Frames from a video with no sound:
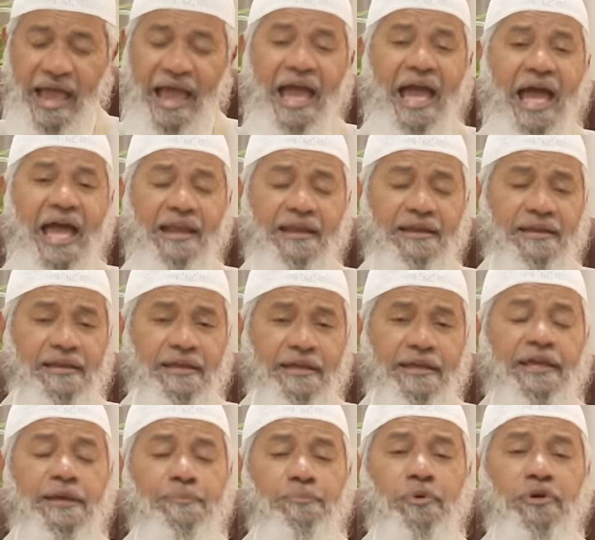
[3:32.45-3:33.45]
And
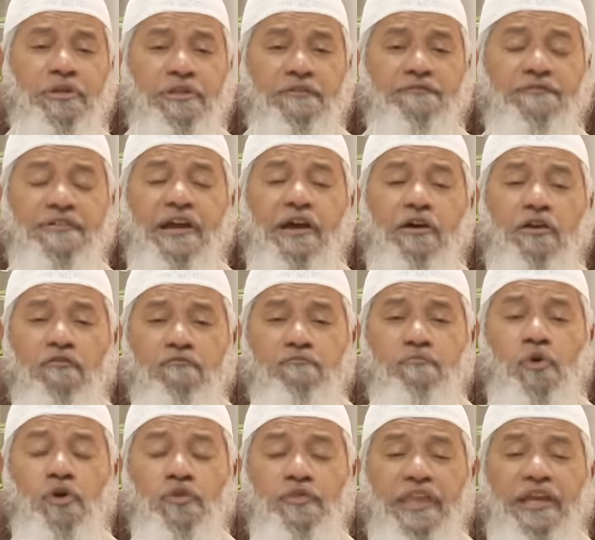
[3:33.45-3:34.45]
he put the figure of
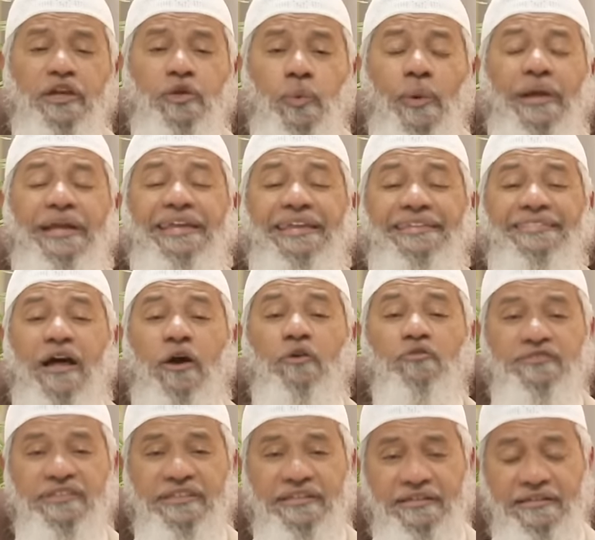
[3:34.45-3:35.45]
more than
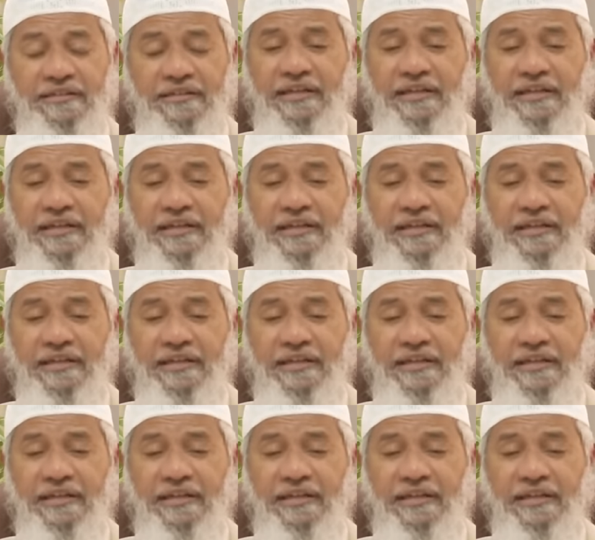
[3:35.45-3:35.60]
20,000.